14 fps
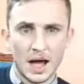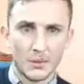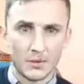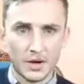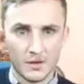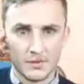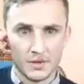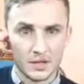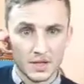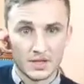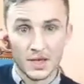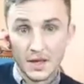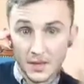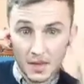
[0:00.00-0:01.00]
I would have to
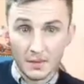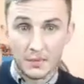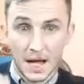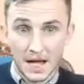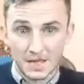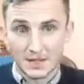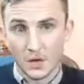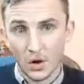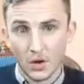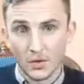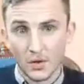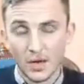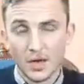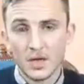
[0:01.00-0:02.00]
listen and pass it
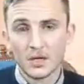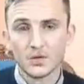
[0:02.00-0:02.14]
on.